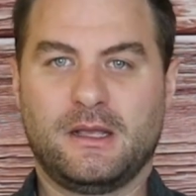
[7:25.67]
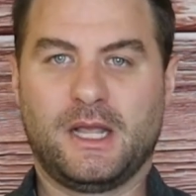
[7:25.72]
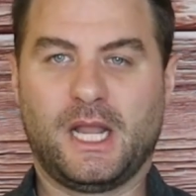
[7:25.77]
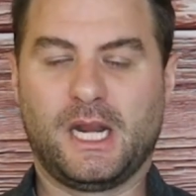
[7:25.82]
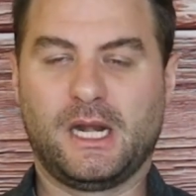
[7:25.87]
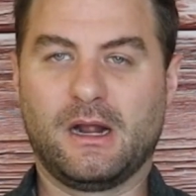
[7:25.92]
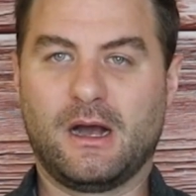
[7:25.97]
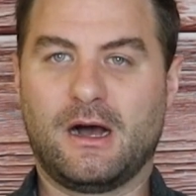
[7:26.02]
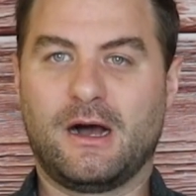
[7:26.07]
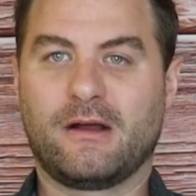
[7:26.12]

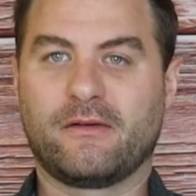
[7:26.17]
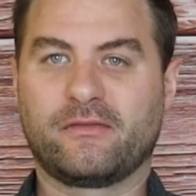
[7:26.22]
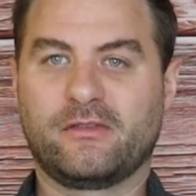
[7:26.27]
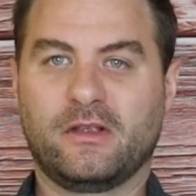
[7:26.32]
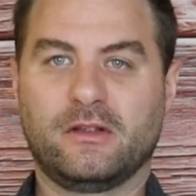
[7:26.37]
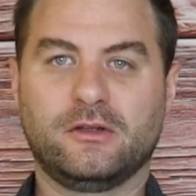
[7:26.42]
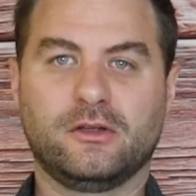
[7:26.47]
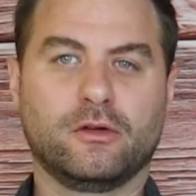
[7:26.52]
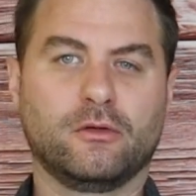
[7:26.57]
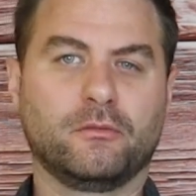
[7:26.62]
And
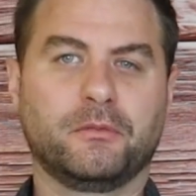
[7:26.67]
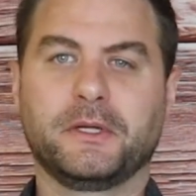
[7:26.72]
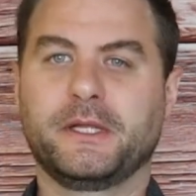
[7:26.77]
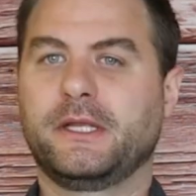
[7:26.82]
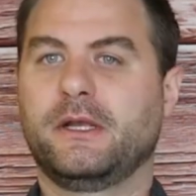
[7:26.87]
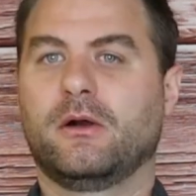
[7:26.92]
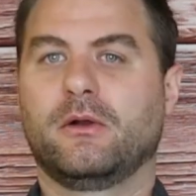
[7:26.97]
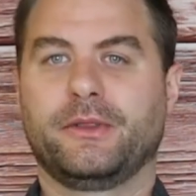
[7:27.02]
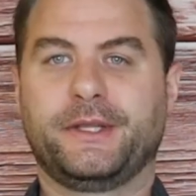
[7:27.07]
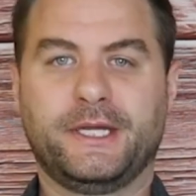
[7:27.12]
often you'll
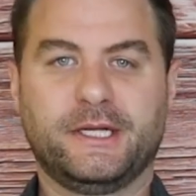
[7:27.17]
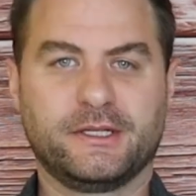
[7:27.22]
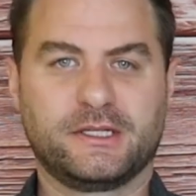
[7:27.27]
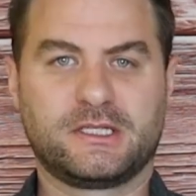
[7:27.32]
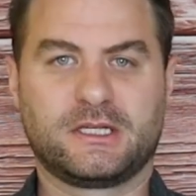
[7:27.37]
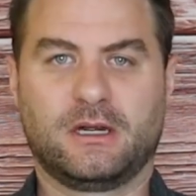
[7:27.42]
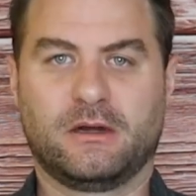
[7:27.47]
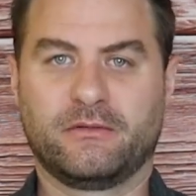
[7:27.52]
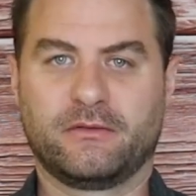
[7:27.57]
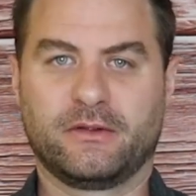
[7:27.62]
really only
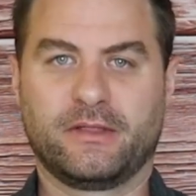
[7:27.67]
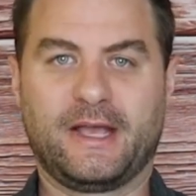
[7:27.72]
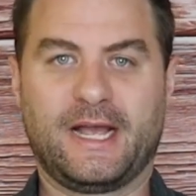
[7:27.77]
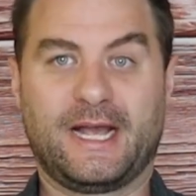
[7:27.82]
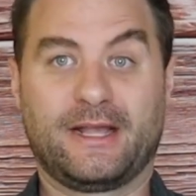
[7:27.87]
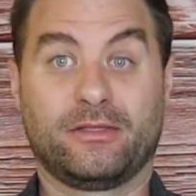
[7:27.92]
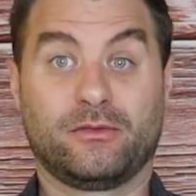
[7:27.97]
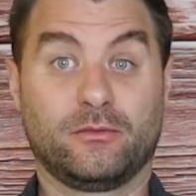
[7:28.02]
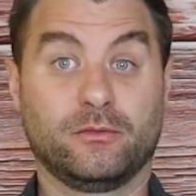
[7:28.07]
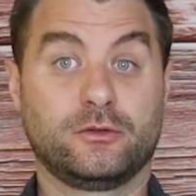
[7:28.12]
discover
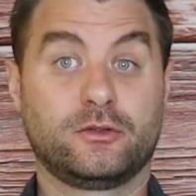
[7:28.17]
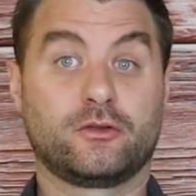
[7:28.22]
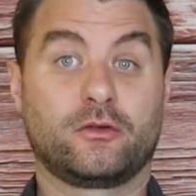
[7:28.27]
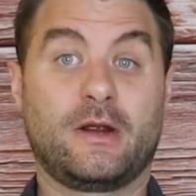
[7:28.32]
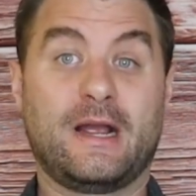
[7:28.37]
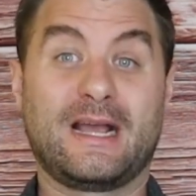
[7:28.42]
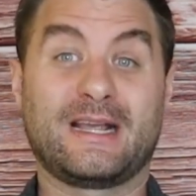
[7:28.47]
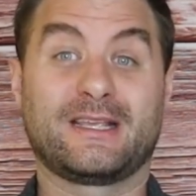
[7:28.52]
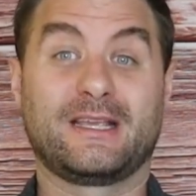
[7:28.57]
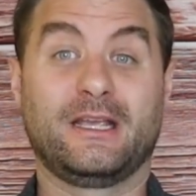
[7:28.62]
that through
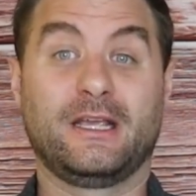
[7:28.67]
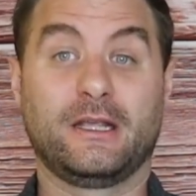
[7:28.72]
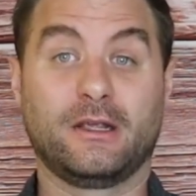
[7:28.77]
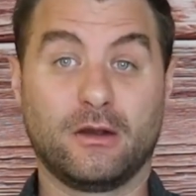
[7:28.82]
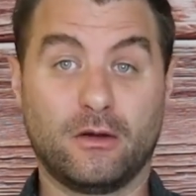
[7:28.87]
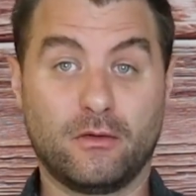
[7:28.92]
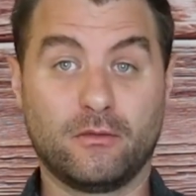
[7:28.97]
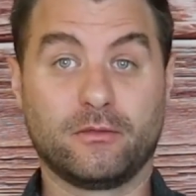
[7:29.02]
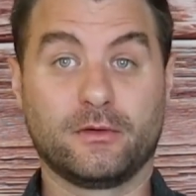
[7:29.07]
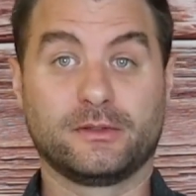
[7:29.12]
tracking
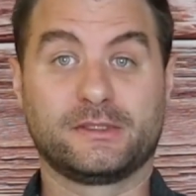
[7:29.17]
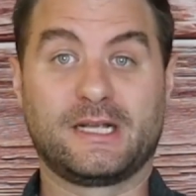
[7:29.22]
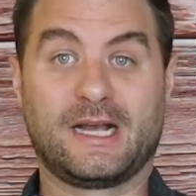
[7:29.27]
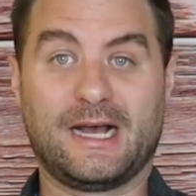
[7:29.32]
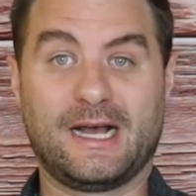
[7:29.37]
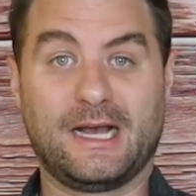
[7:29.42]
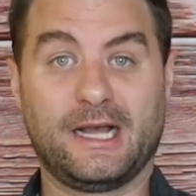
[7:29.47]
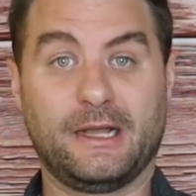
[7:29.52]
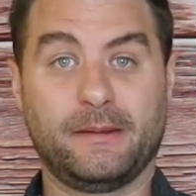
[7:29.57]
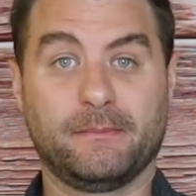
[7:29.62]
over
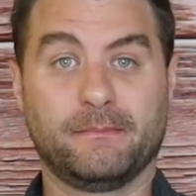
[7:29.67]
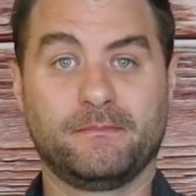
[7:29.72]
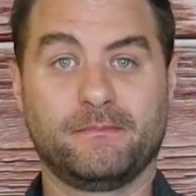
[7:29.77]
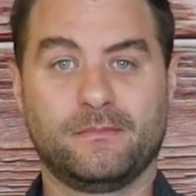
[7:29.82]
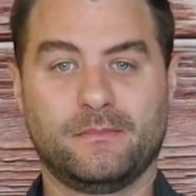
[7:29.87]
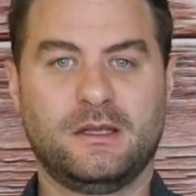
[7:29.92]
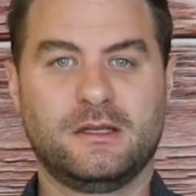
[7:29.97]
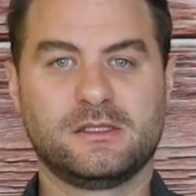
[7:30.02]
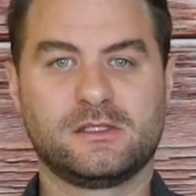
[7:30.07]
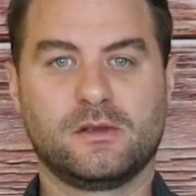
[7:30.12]
time.
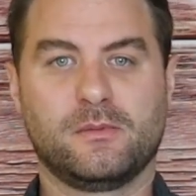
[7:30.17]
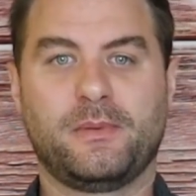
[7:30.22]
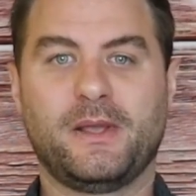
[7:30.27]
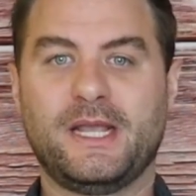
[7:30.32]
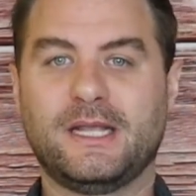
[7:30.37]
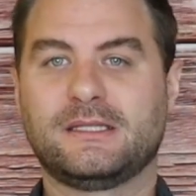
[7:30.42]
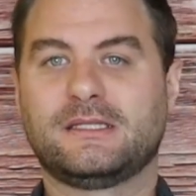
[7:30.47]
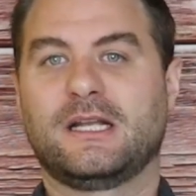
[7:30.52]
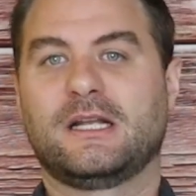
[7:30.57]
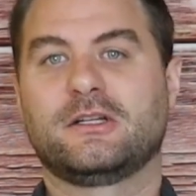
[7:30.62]
So
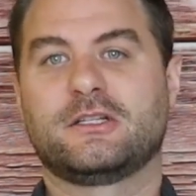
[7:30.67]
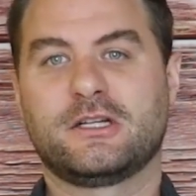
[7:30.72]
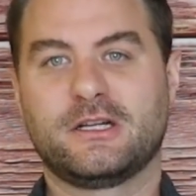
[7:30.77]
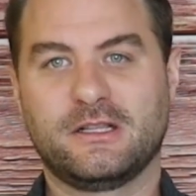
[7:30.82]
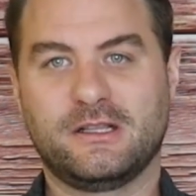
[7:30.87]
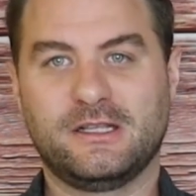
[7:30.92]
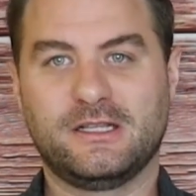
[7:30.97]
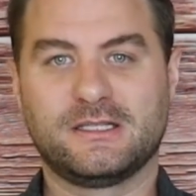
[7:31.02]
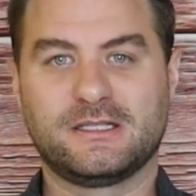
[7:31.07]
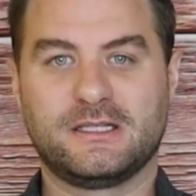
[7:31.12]
pay attention
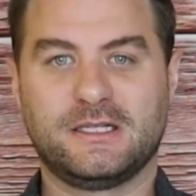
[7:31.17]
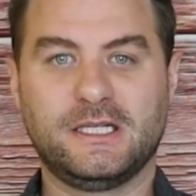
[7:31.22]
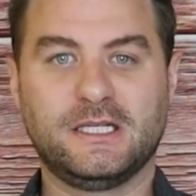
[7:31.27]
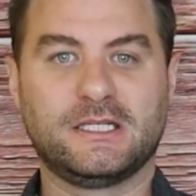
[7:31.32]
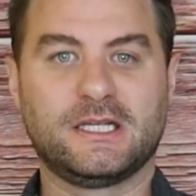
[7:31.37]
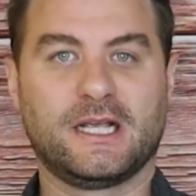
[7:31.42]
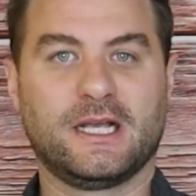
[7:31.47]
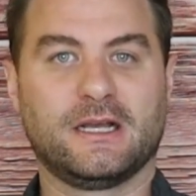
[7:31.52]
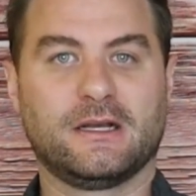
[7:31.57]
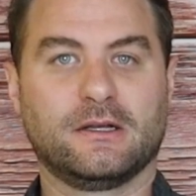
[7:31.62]
to these
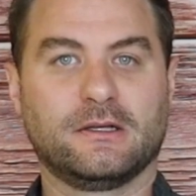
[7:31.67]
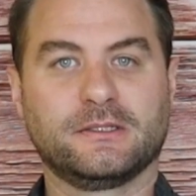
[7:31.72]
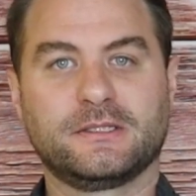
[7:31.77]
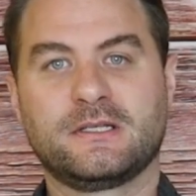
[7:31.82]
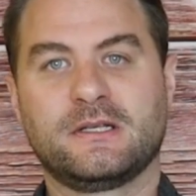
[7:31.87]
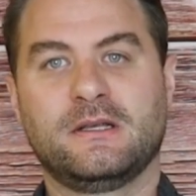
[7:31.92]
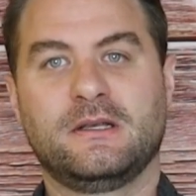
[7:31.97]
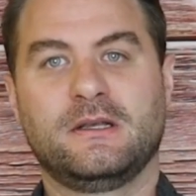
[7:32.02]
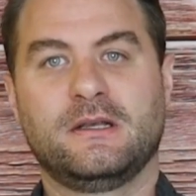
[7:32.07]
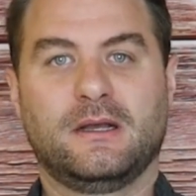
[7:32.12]

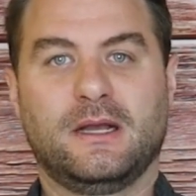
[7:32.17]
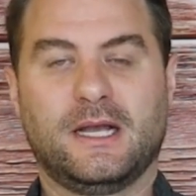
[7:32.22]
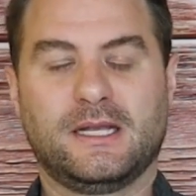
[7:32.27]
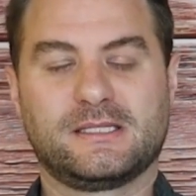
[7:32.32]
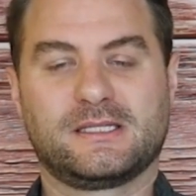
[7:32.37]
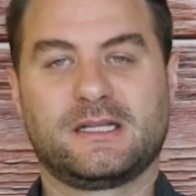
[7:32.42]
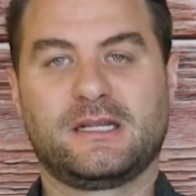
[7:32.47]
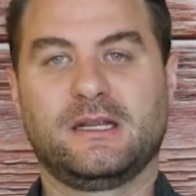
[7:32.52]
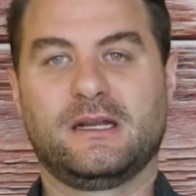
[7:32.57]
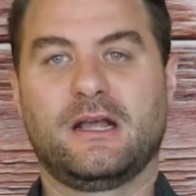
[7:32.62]
details,
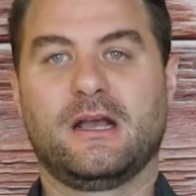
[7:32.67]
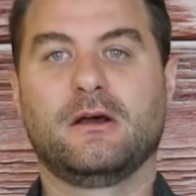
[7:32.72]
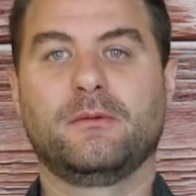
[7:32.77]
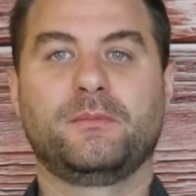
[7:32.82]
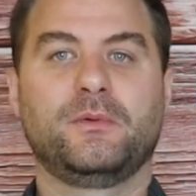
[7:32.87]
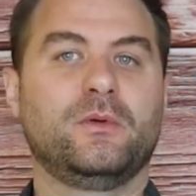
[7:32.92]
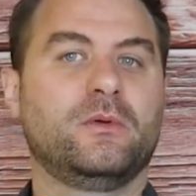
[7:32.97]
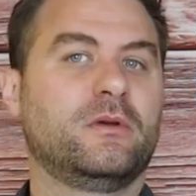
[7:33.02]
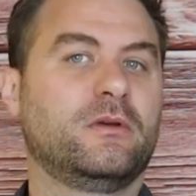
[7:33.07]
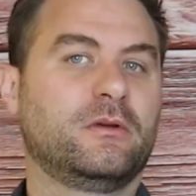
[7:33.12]
as it can
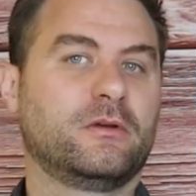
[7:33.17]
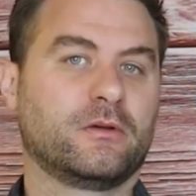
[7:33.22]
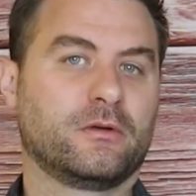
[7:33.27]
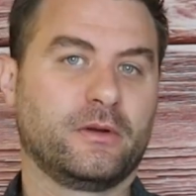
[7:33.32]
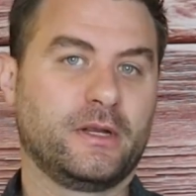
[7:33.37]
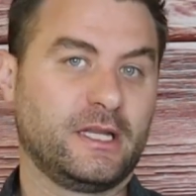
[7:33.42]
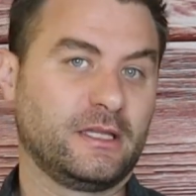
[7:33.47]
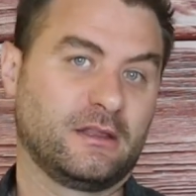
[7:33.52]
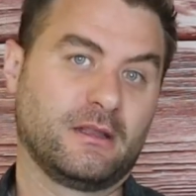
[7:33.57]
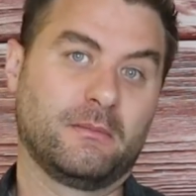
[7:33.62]
help you
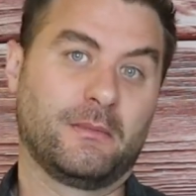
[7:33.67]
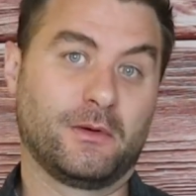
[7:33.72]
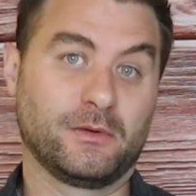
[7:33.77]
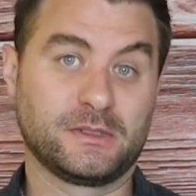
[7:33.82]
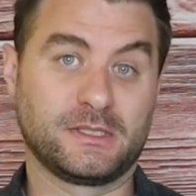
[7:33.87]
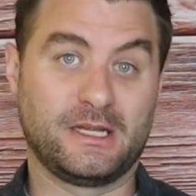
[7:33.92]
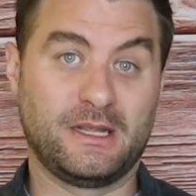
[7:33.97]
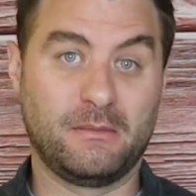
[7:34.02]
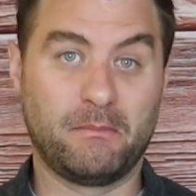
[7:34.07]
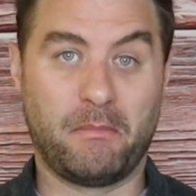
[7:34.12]
create the
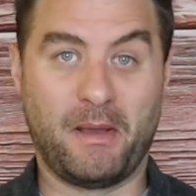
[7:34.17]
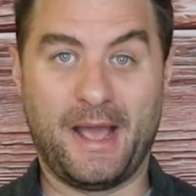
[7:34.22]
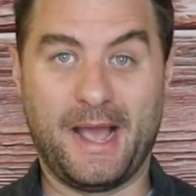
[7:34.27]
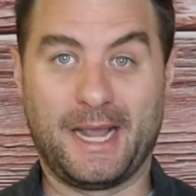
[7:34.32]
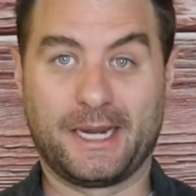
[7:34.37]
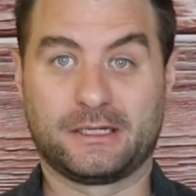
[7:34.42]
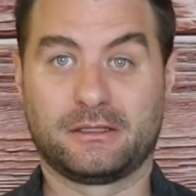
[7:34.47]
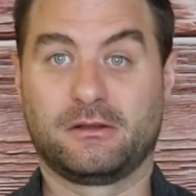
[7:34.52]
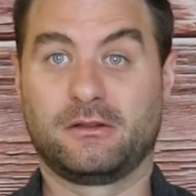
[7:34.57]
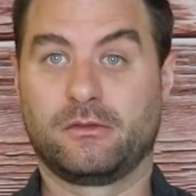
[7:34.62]
most
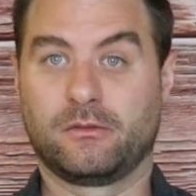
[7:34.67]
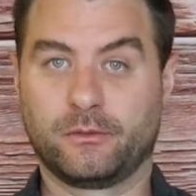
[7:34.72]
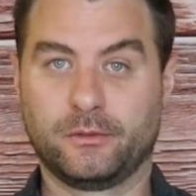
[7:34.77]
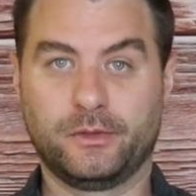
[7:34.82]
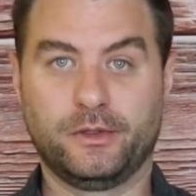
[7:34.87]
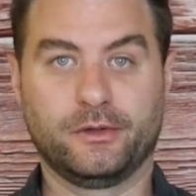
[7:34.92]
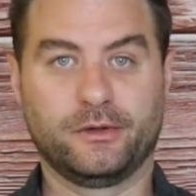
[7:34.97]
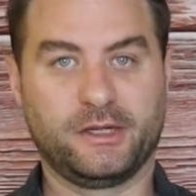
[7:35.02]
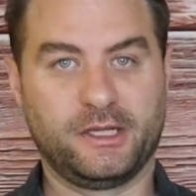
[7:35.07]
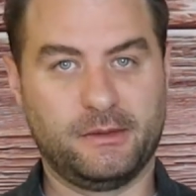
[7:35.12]
impact
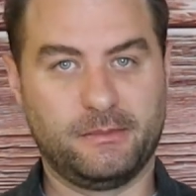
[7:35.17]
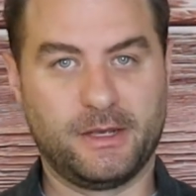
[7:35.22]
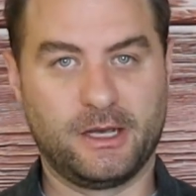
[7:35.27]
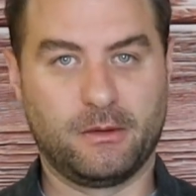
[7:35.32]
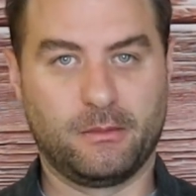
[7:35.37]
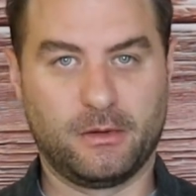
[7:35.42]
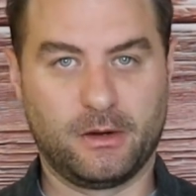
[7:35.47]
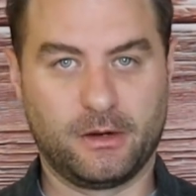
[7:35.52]
through your email